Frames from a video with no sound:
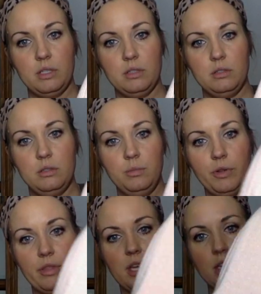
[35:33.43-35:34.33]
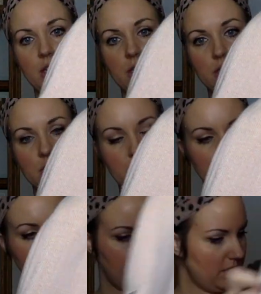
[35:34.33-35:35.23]
Super thick,
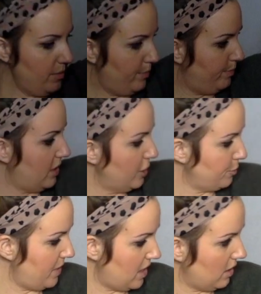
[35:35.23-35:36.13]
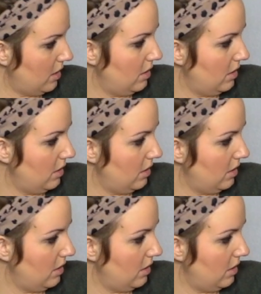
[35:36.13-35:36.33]
blush pink